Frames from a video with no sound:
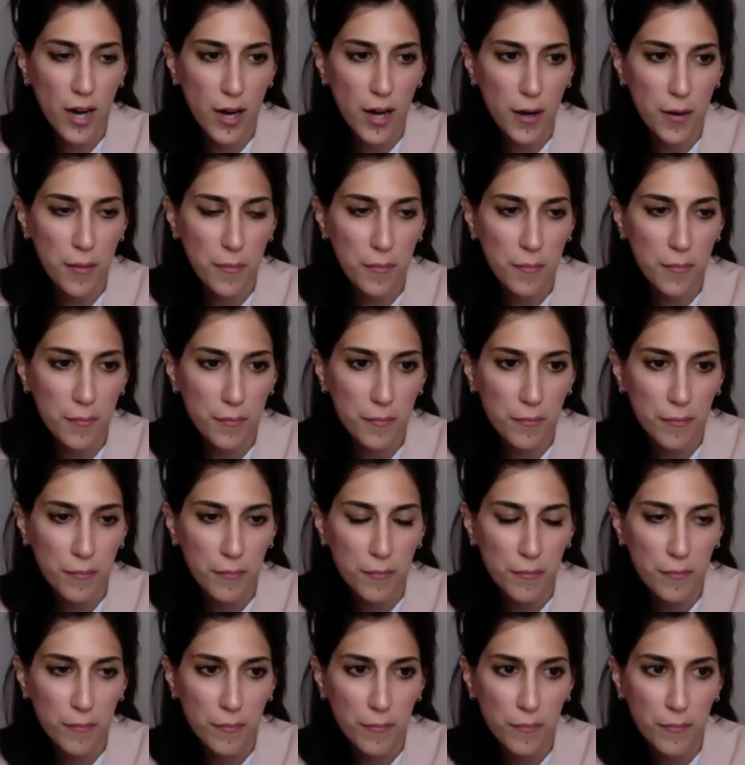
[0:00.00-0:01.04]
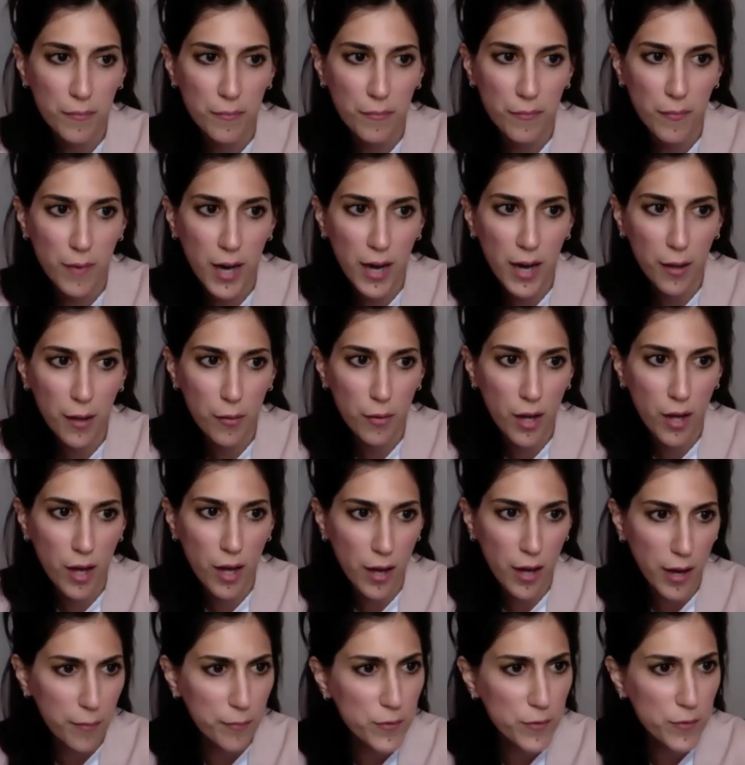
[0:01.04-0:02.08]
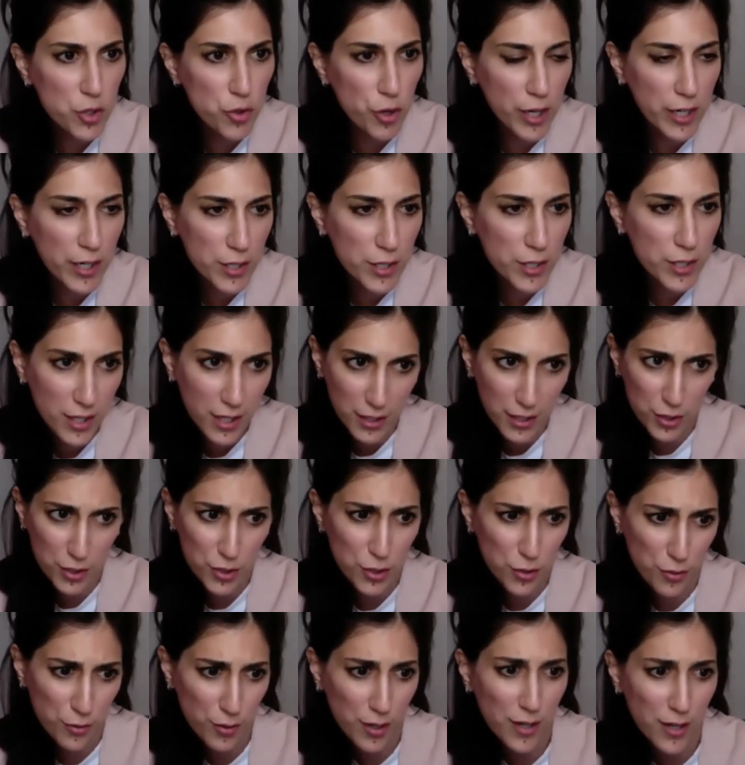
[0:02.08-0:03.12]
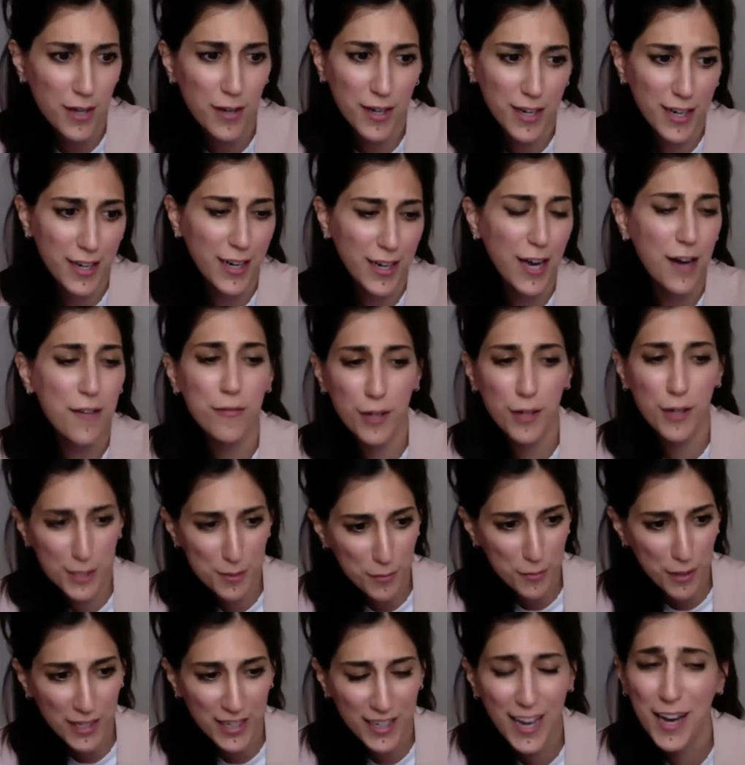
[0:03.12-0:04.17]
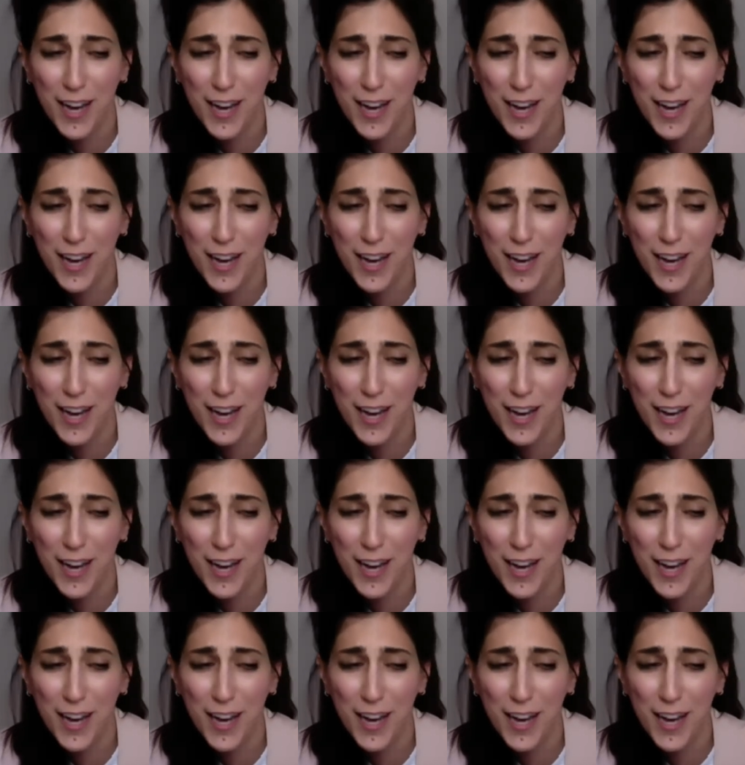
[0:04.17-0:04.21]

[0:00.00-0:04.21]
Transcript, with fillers: um, i uh, I'm trying to get to cover as many